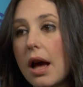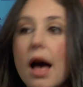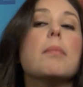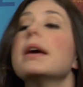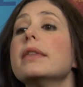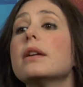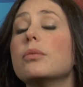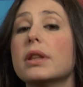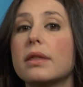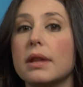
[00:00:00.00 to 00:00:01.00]
Um, I think
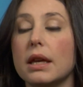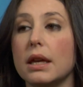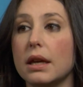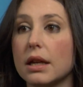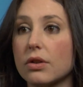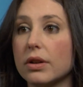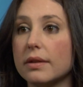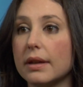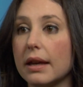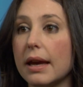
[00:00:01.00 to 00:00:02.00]
with the
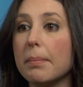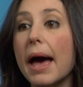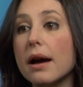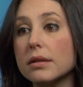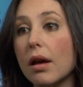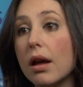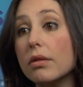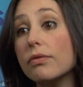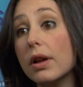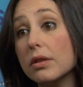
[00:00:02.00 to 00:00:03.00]
increasing impact
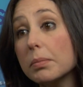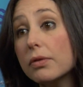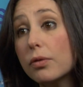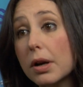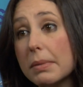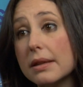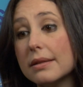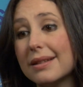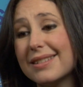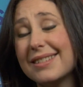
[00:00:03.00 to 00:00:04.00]
on funds
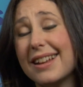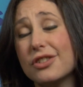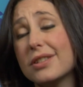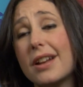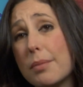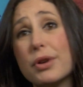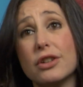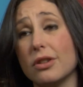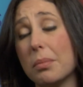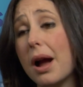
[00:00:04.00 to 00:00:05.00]
performance, it's not just an
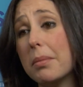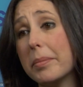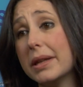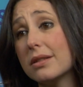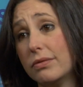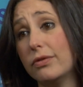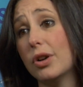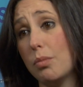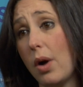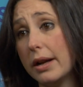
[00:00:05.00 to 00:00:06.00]
operational problem, it's a
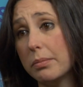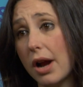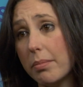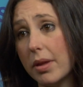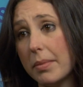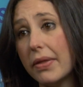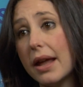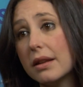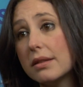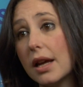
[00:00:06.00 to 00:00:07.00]
firm-wide problem. And
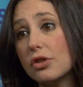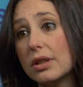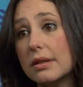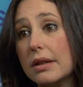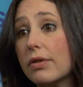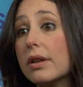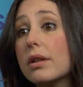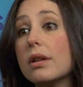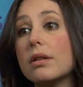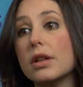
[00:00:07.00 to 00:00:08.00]
that touches different,
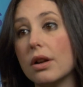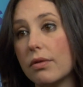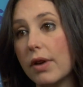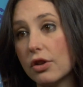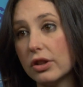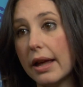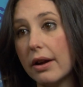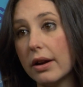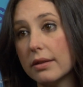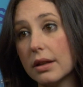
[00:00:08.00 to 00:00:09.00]
you know, functional
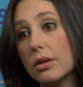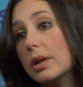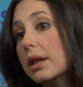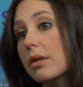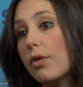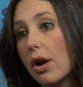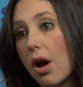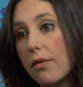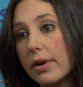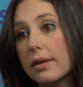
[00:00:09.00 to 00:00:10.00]
areas, including the front
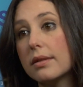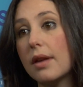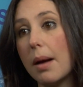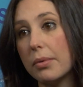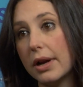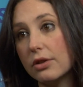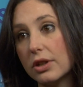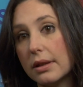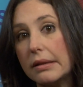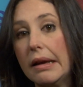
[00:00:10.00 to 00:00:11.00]
office,
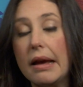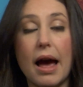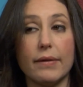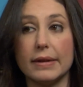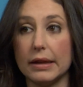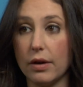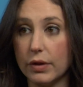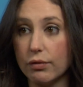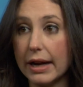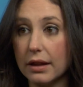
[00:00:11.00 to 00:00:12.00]
operations. Obviously you have
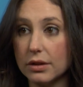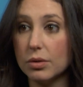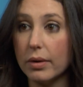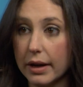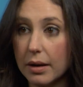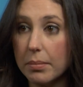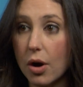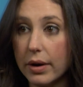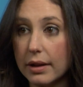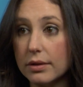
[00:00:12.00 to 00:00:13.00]
the regulatory
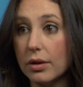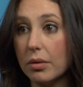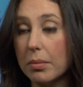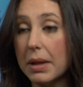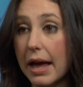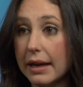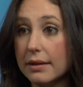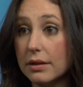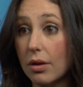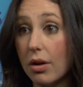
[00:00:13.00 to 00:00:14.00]
component, so
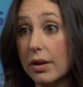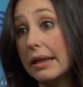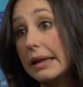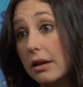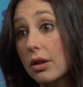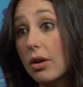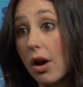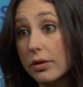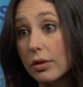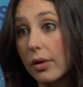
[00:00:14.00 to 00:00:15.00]
compliance is all, and legal are
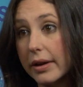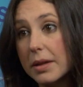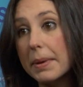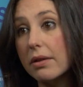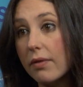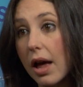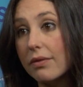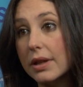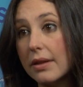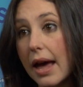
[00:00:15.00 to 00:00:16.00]
also going to be
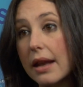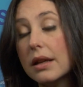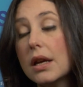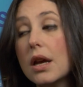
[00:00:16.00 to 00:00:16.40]
involved in that.